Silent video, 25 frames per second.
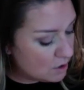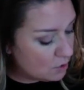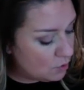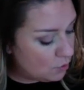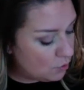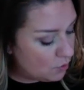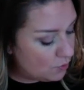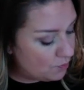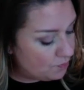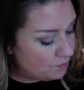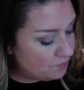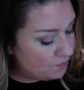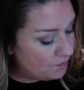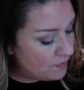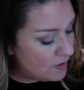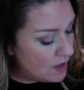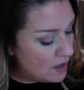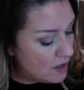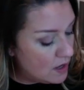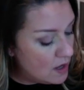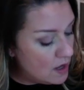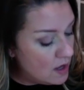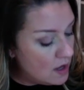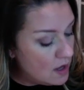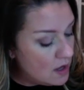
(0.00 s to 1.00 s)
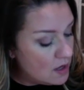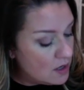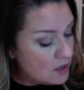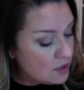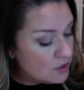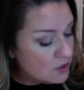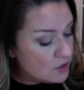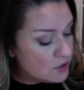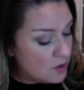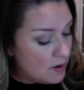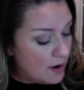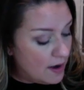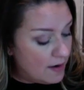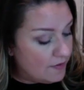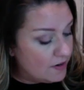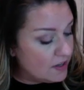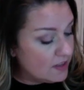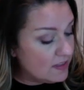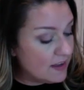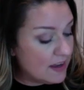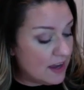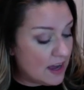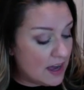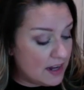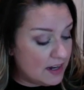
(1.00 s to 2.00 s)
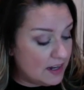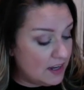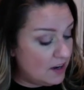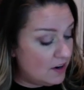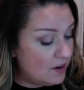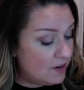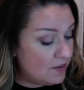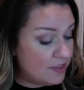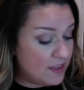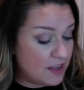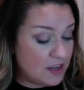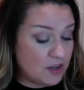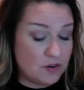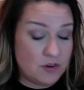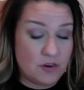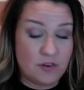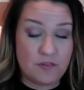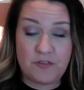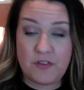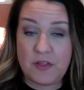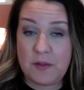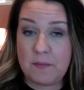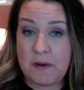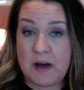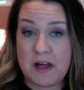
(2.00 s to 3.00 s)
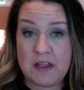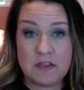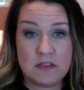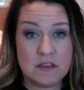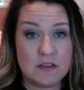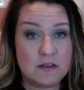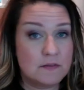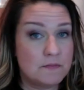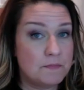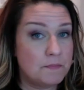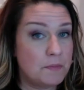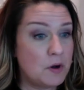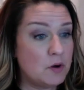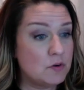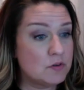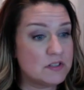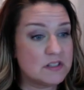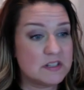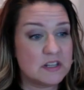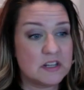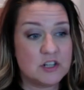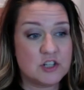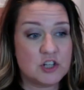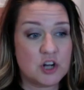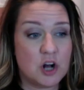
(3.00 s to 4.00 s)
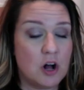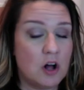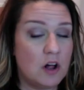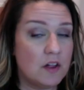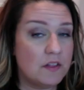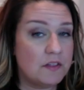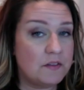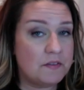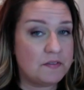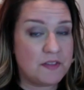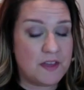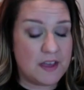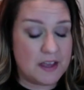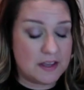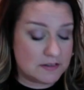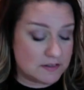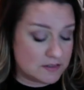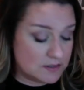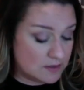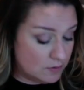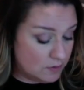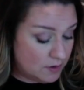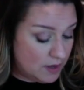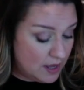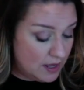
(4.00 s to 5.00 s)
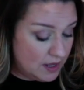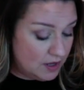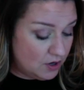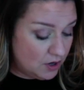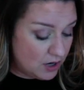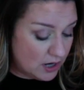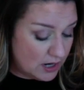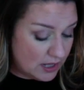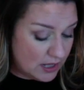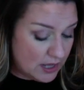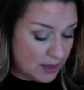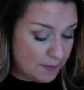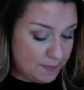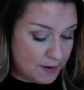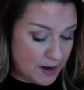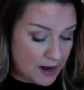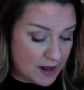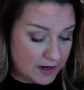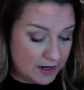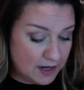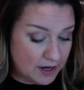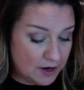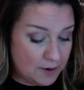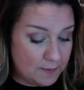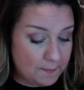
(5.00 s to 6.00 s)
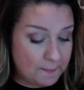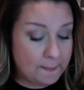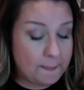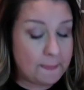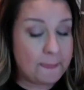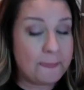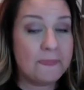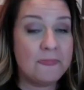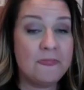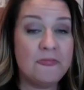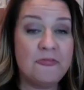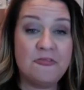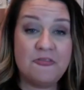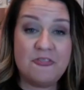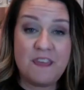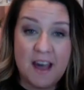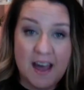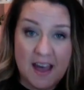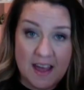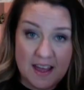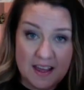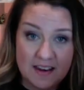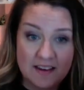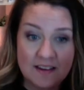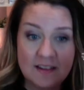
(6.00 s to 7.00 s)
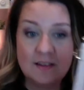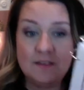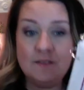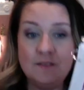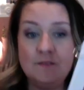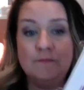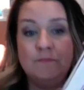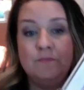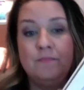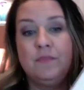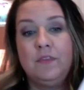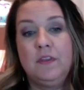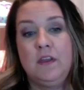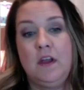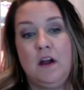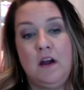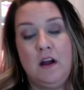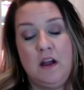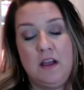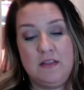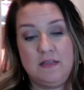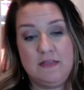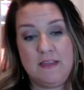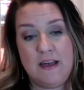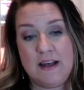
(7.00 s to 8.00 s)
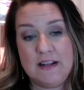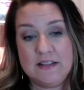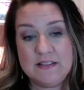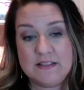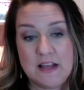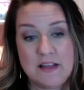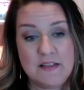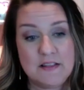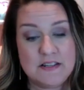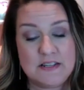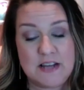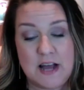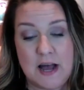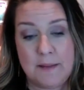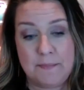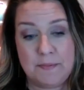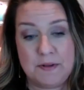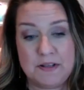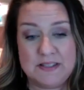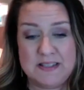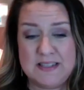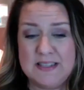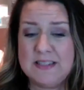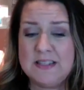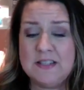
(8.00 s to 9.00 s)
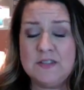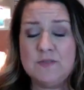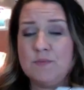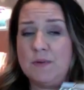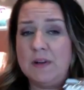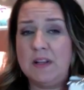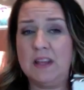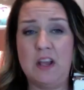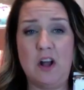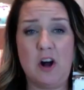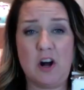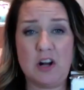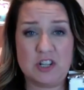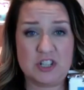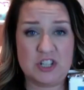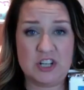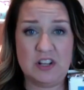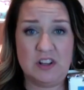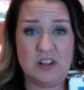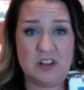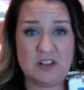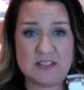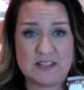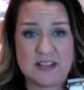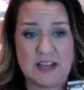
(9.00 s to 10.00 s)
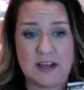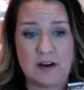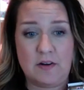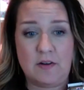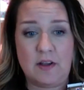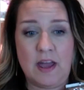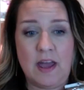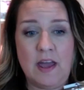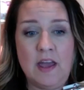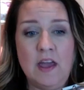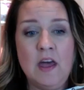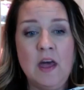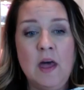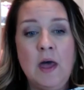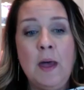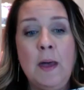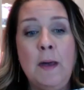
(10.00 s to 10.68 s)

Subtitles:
Cool. So everything on here that you do for the month, postage, all the things. Okay. You're going to keep it on here. Then, all right, that's on the top, because this is really all she looked at. Okay.